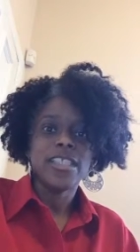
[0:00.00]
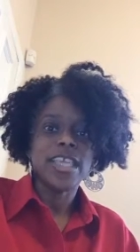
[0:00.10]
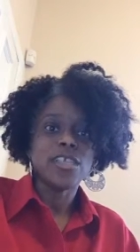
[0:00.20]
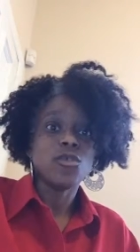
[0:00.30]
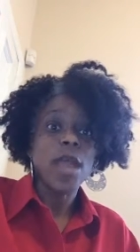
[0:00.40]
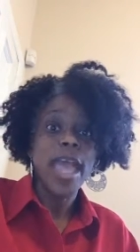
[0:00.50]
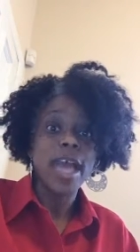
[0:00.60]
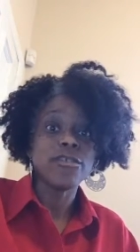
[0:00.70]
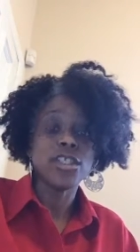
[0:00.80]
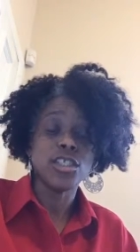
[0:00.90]
that you
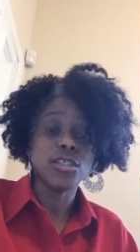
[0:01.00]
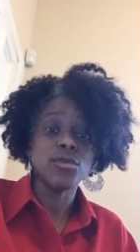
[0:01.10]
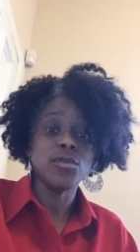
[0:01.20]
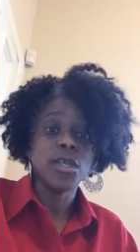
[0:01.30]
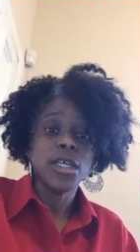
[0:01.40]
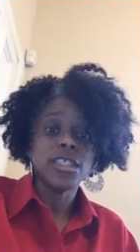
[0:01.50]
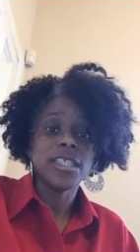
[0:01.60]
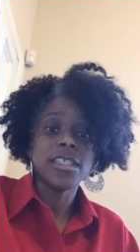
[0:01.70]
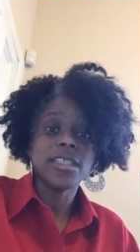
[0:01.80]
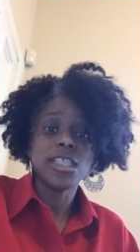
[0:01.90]
have to do to
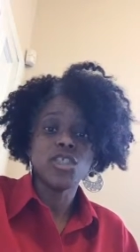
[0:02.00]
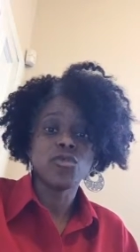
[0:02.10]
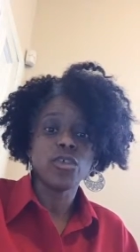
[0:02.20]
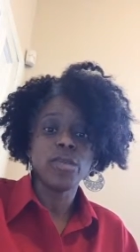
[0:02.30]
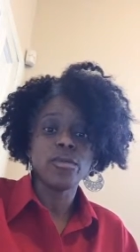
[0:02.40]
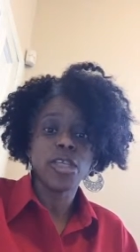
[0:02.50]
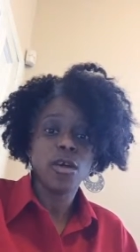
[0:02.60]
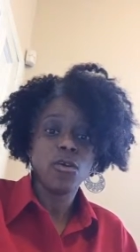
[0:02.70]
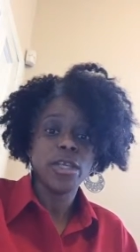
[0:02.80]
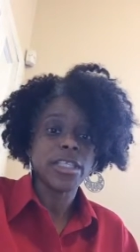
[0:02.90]
get this dream
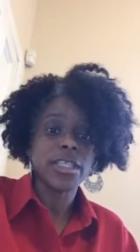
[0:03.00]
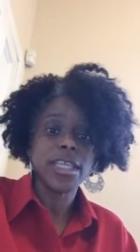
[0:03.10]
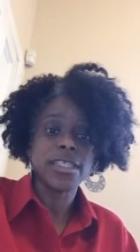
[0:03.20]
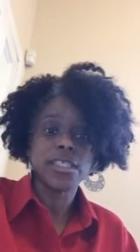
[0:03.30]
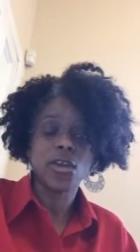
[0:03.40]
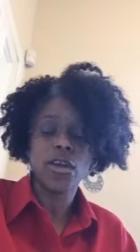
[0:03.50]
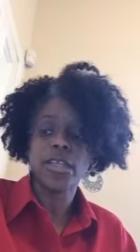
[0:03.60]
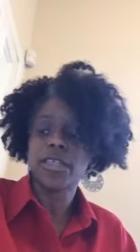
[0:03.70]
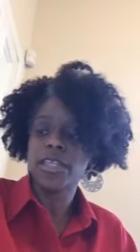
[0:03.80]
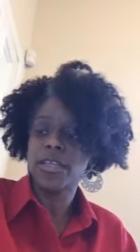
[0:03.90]
going, to kickstart
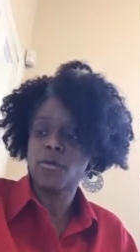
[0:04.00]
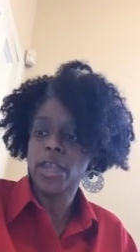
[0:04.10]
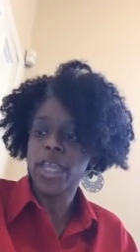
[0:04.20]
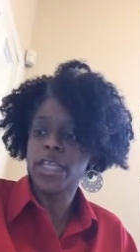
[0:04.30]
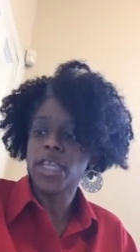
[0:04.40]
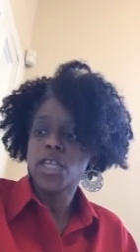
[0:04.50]
it, to get it ready?